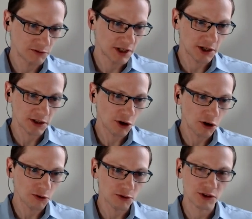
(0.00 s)
there is
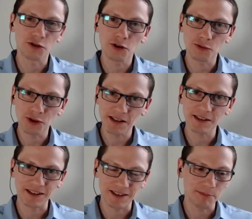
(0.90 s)
no strong reason
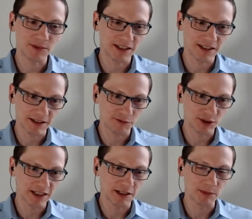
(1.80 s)
except that it's
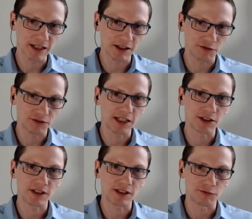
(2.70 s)
really in the middle of the
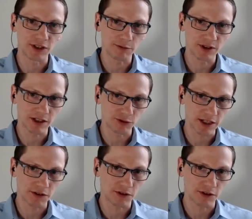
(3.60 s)
interesting frequency
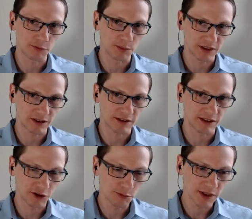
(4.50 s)
range for superconducting
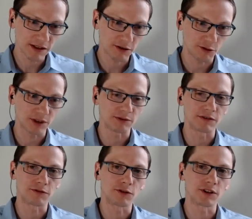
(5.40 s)
qubits, so between
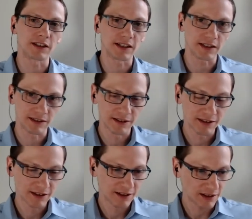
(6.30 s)
the 4 and 8
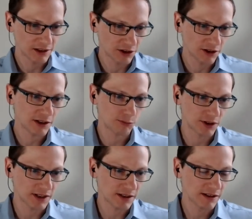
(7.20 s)
gigahertz, where
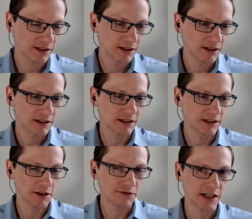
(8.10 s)
these uh,
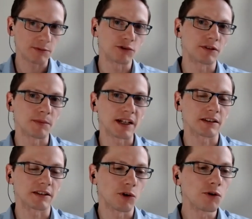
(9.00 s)
effects would
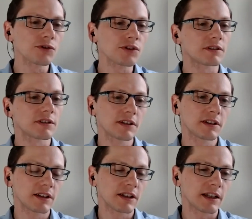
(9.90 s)
matter most.
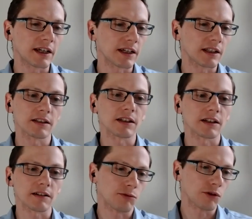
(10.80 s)
And
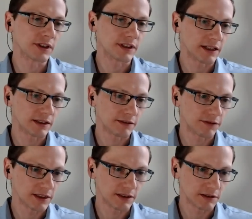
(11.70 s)
uh,
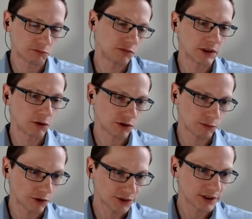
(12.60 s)
qualitatively, then also
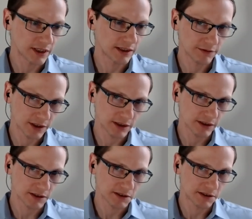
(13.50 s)
quantitatively,
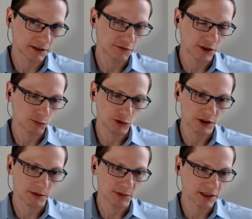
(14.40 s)
the difference would
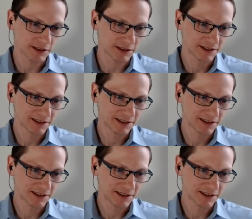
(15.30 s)
not be uh,